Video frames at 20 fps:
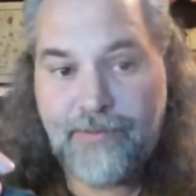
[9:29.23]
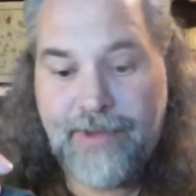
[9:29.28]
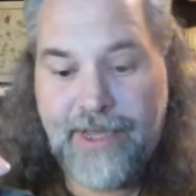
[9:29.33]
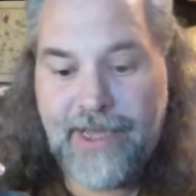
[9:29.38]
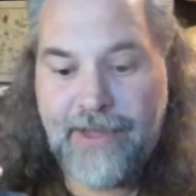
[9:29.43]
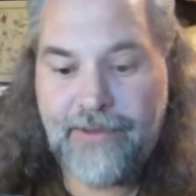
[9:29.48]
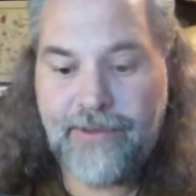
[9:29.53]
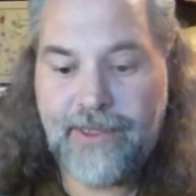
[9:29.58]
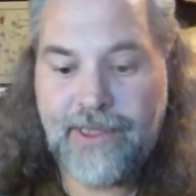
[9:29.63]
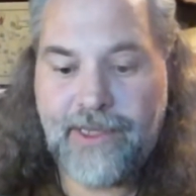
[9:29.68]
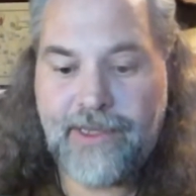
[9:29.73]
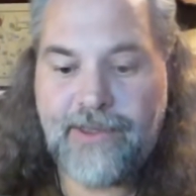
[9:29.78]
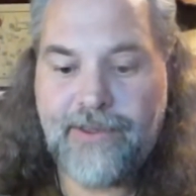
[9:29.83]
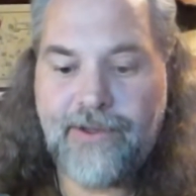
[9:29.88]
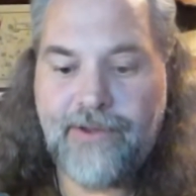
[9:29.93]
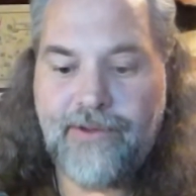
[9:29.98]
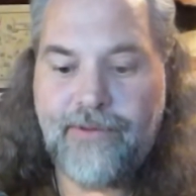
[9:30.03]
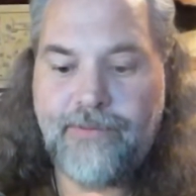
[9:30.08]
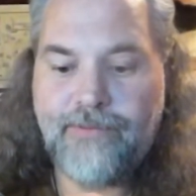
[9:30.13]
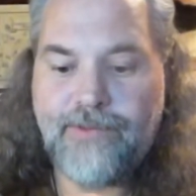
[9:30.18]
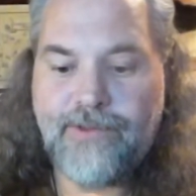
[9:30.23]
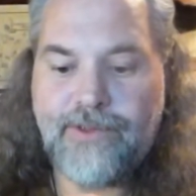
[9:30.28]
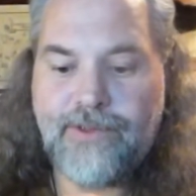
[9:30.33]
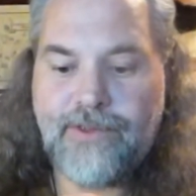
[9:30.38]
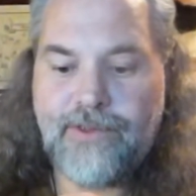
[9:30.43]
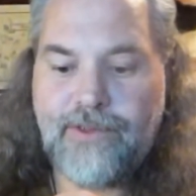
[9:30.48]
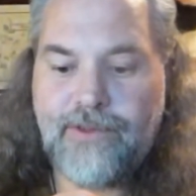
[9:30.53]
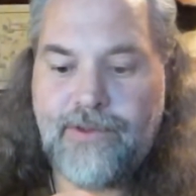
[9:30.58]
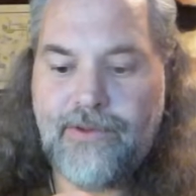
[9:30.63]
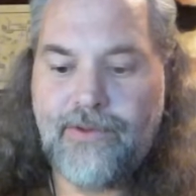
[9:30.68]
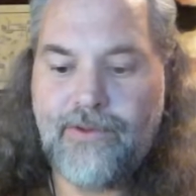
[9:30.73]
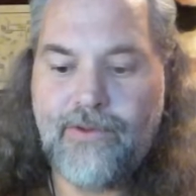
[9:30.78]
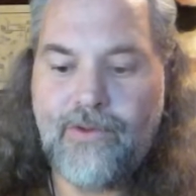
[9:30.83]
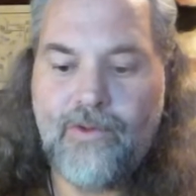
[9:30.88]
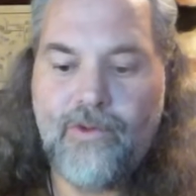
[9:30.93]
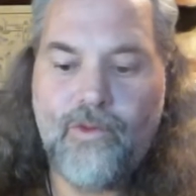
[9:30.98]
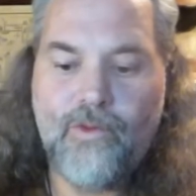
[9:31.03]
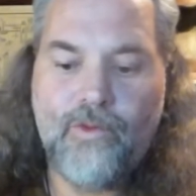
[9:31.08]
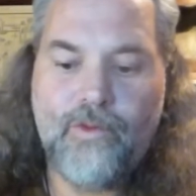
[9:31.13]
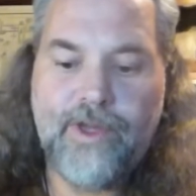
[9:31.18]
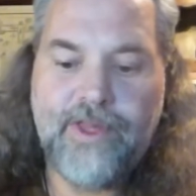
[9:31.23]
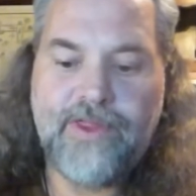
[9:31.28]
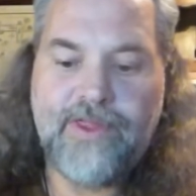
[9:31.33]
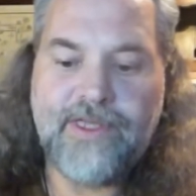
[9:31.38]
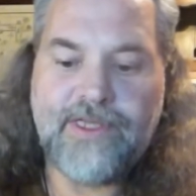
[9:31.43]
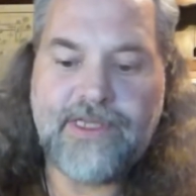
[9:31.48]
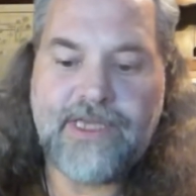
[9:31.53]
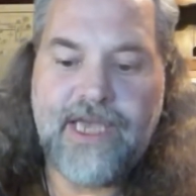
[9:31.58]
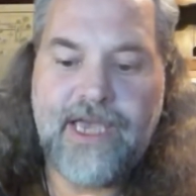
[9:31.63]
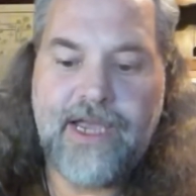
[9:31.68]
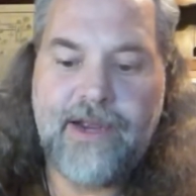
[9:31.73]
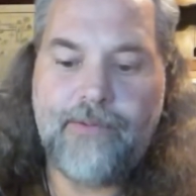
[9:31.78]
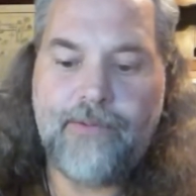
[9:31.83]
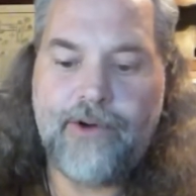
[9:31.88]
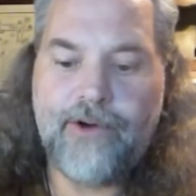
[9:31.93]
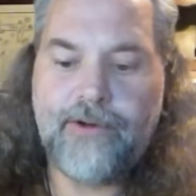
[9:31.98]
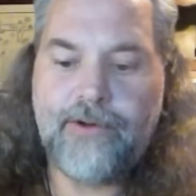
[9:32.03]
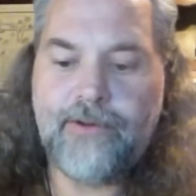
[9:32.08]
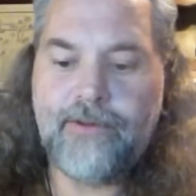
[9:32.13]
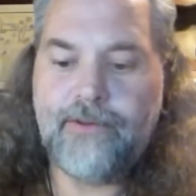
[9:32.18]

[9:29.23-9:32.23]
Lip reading: mount that comes with this camera.